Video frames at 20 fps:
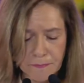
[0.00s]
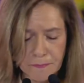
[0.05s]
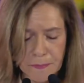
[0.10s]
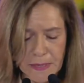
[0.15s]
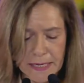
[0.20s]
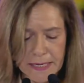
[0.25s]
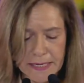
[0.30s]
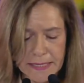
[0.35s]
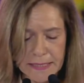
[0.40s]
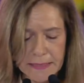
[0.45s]

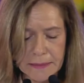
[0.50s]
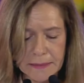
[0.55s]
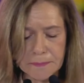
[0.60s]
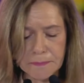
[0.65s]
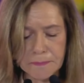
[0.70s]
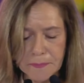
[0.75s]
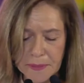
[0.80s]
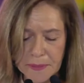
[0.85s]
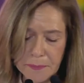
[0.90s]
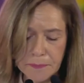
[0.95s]
billion
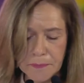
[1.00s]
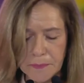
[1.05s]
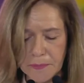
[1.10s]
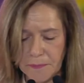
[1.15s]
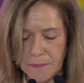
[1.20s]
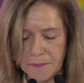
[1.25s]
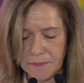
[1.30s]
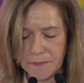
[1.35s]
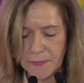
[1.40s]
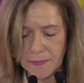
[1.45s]

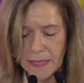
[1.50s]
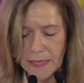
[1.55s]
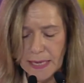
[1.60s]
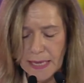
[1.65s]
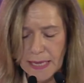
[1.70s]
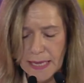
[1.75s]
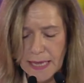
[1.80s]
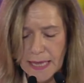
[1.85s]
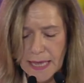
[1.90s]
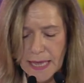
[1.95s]
people.
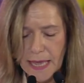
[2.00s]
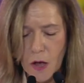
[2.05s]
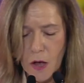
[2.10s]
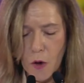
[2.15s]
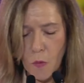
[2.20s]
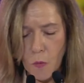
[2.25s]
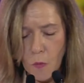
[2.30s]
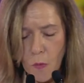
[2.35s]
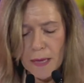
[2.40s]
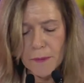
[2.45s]

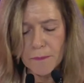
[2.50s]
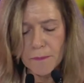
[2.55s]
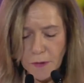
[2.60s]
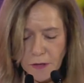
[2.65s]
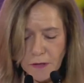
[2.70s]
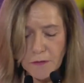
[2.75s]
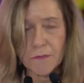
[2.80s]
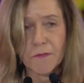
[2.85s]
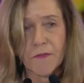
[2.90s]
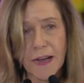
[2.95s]

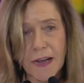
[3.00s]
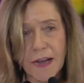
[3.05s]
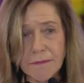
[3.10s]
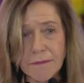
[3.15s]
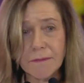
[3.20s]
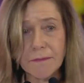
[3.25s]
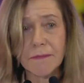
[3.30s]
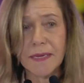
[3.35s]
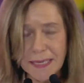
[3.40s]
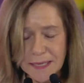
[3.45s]
1.5
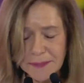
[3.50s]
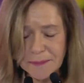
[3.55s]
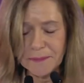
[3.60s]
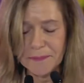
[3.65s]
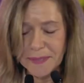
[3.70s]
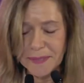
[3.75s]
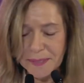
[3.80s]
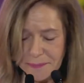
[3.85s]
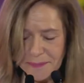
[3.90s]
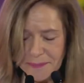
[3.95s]
billion
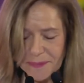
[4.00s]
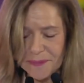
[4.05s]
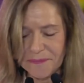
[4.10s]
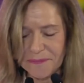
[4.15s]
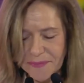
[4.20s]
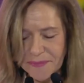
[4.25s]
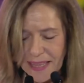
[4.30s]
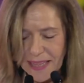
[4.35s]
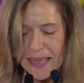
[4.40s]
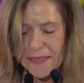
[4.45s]
people.
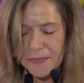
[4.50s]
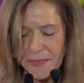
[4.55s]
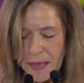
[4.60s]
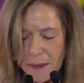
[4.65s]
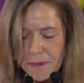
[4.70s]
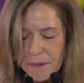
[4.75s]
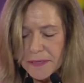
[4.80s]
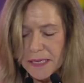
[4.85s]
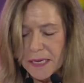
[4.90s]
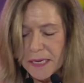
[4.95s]

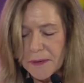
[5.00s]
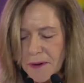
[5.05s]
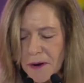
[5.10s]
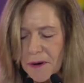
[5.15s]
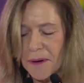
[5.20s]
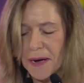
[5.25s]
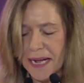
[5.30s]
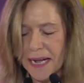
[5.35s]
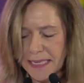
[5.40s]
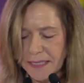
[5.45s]

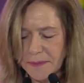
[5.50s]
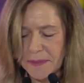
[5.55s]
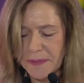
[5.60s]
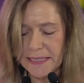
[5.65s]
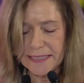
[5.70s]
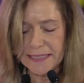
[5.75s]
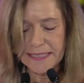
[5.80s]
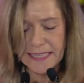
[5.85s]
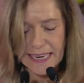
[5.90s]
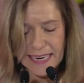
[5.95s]
WMO has
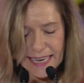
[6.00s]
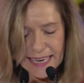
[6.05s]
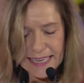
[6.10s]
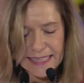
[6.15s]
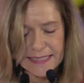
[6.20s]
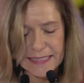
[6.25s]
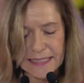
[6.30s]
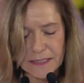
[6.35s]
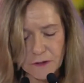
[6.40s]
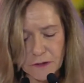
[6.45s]
been
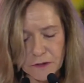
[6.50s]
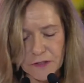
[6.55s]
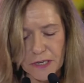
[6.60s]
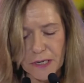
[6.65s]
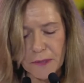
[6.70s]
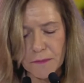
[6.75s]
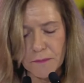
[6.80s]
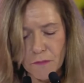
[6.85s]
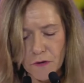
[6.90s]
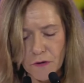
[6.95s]
delighted to
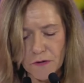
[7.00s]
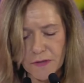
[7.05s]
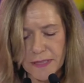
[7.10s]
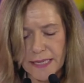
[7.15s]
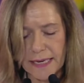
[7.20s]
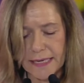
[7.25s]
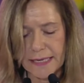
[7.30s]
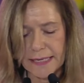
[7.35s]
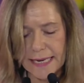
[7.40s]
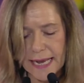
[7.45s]
train more
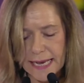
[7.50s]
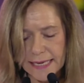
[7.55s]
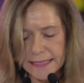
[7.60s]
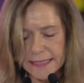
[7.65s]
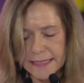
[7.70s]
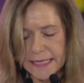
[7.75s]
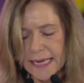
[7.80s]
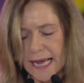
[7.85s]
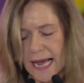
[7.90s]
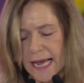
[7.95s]
than
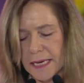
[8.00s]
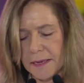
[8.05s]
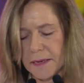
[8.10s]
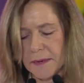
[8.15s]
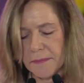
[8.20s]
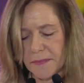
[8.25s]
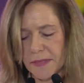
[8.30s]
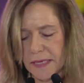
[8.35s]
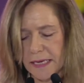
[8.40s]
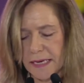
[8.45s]
90
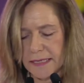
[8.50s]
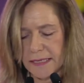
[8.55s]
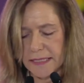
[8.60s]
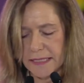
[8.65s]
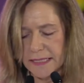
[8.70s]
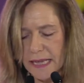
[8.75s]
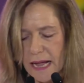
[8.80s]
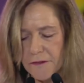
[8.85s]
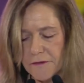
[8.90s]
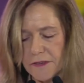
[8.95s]
IMD
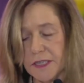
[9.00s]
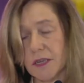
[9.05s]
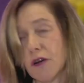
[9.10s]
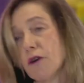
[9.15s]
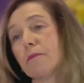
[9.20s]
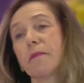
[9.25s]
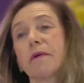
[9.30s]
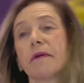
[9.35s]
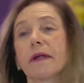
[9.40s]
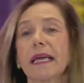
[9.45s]
staff in
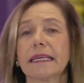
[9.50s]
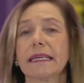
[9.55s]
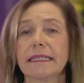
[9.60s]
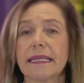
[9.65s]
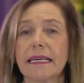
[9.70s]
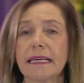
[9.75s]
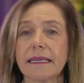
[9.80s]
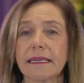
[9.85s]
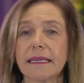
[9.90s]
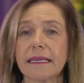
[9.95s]

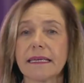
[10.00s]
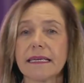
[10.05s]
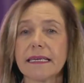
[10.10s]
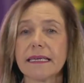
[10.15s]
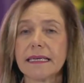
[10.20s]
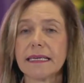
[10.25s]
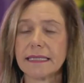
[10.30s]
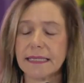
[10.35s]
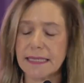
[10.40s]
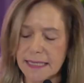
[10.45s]
operating,
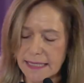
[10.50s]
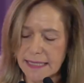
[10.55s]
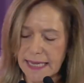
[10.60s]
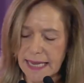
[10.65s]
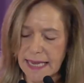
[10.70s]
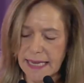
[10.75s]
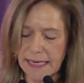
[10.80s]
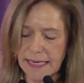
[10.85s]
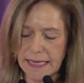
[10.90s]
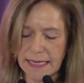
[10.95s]

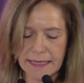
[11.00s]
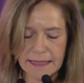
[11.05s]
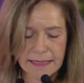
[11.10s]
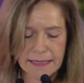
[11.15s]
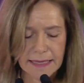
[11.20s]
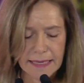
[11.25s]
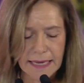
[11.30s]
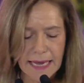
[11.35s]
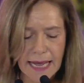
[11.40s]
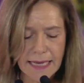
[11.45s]
sustaining,
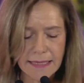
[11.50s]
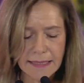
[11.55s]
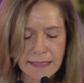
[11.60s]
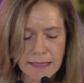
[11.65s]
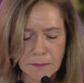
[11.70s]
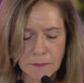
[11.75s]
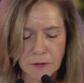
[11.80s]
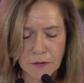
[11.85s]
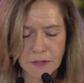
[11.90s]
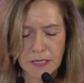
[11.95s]
and
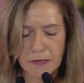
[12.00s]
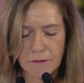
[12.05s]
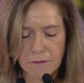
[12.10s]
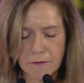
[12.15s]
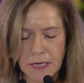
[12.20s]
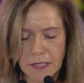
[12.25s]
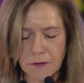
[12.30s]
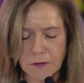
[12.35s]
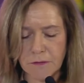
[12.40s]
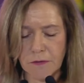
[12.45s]
supporting
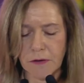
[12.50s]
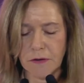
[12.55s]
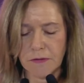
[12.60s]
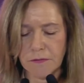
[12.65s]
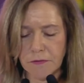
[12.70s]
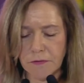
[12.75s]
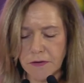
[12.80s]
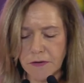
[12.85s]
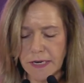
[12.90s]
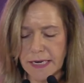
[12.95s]
flash flood
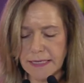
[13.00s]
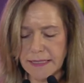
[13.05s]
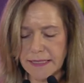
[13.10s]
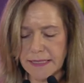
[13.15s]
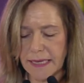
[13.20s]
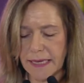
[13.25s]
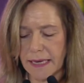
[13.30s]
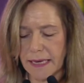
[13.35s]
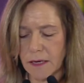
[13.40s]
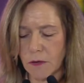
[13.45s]

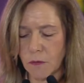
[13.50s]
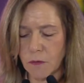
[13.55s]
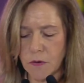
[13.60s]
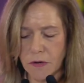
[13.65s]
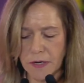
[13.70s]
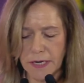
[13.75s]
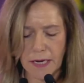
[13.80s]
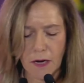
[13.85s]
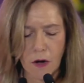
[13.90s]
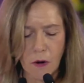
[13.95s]
forecasting and
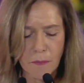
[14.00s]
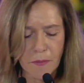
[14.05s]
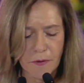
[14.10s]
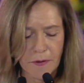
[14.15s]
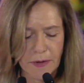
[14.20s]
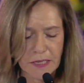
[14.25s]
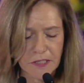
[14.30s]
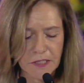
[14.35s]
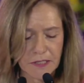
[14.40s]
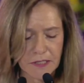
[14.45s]
warning
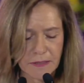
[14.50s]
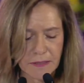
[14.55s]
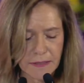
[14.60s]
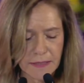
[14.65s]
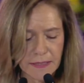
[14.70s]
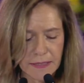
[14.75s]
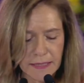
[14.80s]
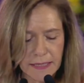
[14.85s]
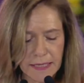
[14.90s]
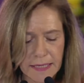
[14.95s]

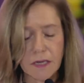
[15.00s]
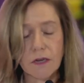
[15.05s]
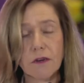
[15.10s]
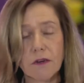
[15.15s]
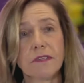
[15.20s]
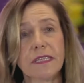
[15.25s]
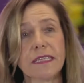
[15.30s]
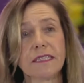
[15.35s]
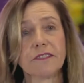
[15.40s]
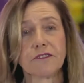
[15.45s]
operations,
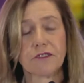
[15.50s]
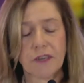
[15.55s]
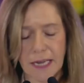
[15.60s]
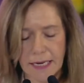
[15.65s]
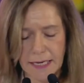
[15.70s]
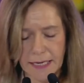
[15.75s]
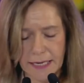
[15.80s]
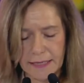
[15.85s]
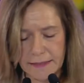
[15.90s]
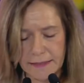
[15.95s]
including
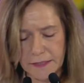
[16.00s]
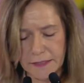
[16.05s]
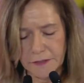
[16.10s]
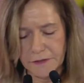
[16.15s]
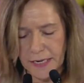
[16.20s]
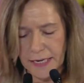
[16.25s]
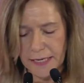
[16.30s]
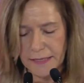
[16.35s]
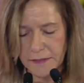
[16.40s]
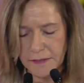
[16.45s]
training the
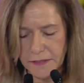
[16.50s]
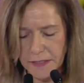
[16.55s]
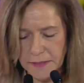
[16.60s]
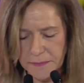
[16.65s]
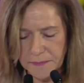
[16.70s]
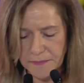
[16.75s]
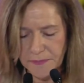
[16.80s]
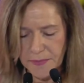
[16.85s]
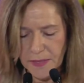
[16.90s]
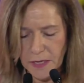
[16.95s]

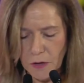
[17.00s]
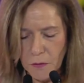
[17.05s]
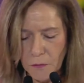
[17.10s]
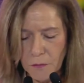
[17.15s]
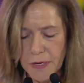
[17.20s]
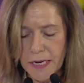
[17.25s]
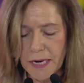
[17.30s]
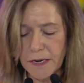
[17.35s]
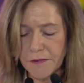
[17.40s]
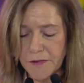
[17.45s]
trainers.
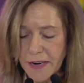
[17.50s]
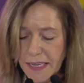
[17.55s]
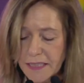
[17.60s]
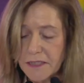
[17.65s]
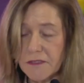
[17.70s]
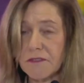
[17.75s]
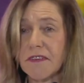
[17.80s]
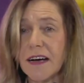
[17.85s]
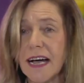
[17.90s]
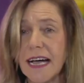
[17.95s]
We are
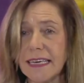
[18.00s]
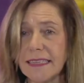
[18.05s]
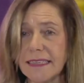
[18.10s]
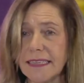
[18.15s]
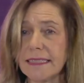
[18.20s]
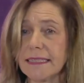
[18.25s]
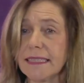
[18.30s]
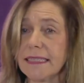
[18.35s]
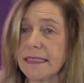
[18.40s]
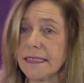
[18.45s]
gratified
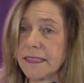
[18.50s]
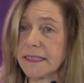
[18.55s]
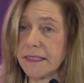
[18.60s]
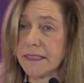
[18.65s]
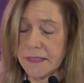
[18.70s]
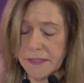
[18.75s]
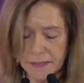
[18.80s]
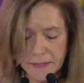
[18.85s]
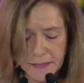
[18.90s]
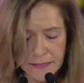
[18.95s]
that in
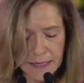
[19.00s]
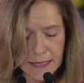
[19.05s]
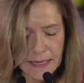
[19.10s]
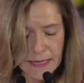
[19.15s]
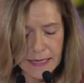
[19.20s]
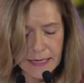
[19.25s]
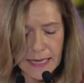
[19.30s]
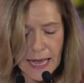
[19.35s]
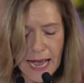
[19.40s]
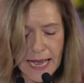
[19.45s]
turn,
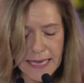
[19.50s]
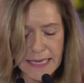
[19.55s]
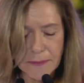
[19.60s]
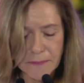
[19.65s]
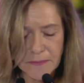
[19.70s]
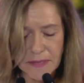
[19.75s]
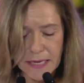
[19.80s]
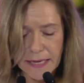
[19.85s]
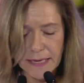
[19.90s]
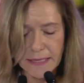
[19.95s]

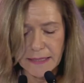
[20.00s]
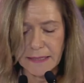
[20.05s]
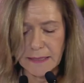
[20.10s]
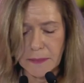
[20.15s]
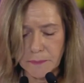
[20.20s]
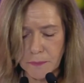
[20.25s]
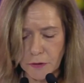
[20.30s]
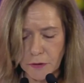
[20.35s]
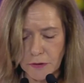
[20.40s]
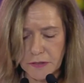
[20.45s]
IMD has
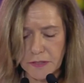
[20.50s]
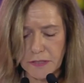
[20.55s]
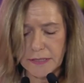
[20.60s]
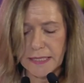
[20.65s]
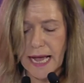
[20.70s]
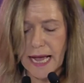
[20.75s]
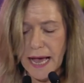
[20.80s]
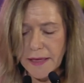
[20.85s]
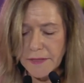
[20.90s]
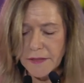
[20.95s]
supported
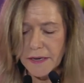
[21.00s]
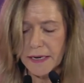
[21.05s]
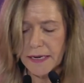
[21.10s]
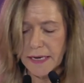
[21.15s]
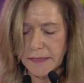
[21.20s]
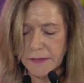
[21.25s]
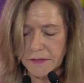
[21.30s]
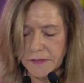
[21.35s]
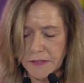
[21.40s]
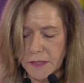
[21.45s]
other
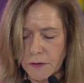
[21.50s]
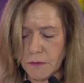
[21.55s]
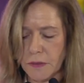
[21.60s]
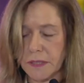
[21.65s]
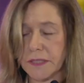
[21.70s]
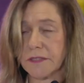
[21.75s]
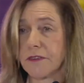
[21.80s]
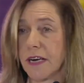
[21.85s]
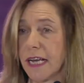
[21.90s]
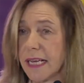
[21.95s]
countries
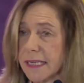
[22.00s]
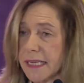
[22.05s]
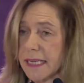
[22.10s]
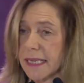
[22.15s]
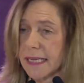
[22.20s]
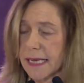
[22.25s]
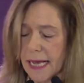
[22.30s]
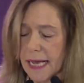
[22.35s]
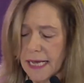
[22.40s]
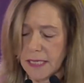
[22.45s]
with
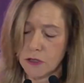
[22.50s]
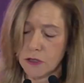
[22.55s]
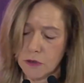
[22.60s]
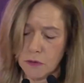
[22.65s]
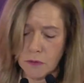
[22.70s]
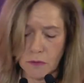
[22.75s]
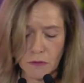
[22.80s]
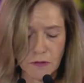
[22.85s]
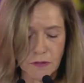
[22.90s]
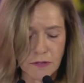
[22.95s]
training and
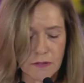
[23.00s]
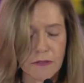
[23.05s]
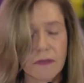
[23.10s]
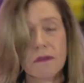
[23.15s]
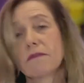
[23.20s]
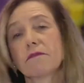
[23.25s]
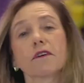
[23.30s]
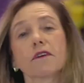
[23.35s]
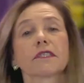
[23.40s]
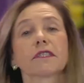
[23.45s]
tools
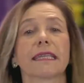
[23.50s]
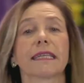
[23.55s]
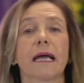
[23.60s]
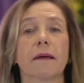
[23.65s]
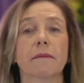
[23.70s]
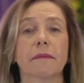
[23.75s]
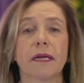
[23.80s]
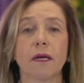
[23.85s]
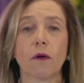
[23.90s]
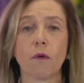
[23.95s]
for
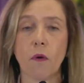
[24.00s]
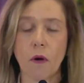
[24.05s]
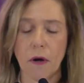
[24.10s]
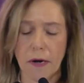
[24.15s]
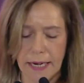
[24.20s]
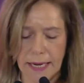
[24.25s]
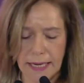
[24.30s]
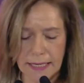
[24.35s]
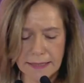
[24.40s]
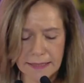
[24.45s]
timely
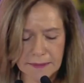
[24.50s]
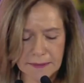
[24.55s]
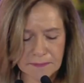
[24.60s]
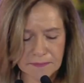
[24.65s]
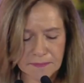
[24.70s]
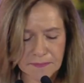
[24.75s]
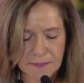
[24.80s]
warnings.